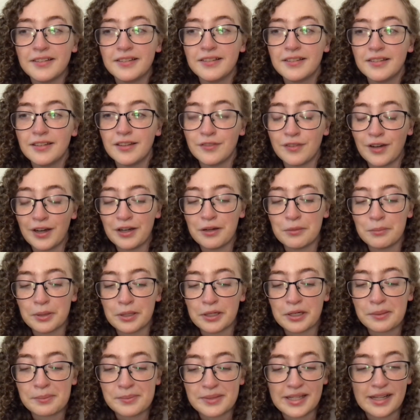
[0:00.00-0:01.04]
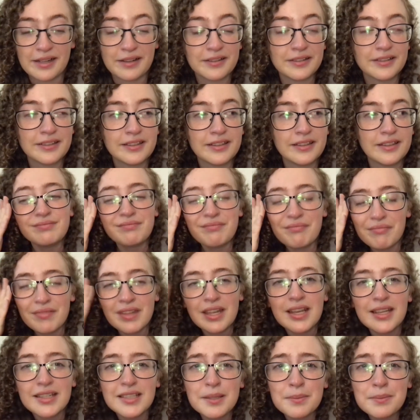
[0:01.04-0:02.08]
the final book comes out.
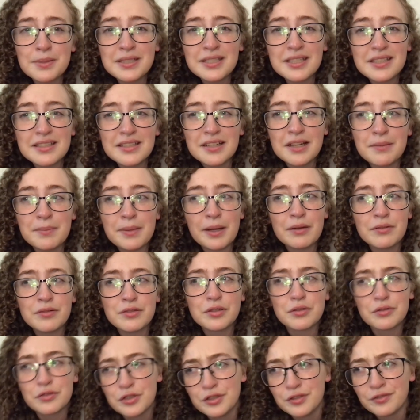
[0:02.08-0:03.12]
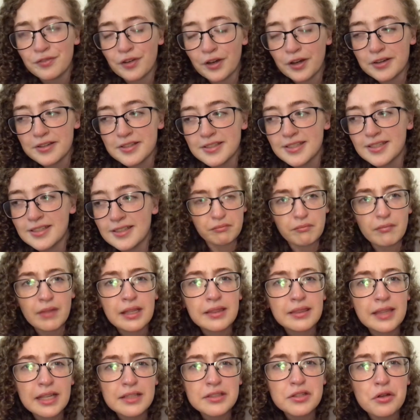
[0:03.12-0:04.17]
Except it doesn't come out until June 1st.
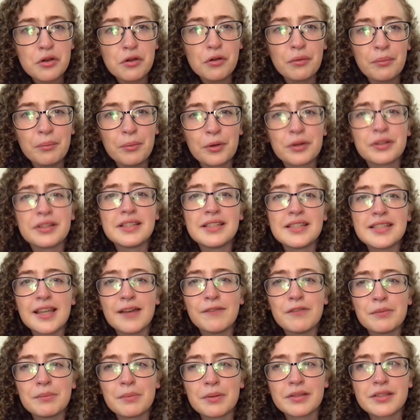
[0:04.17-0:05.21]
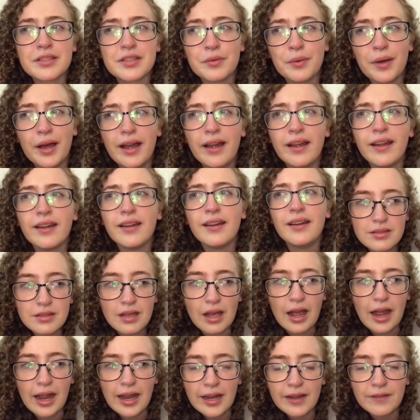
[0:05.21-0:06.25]
That's a whole more than 7 months away.
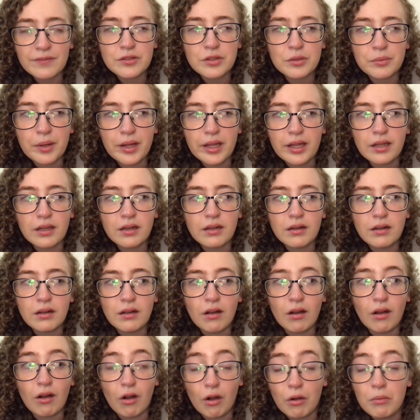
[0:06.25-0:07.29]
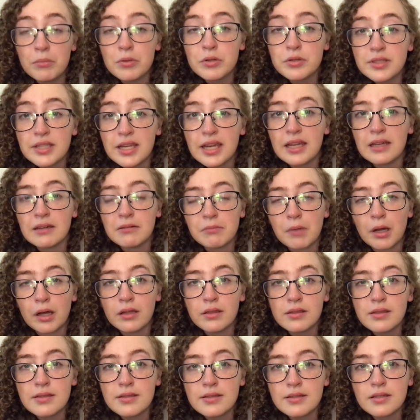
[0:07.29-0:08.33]
I have to wait almost 8
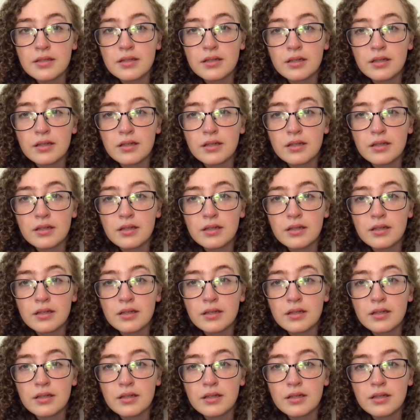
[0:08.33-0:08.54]
months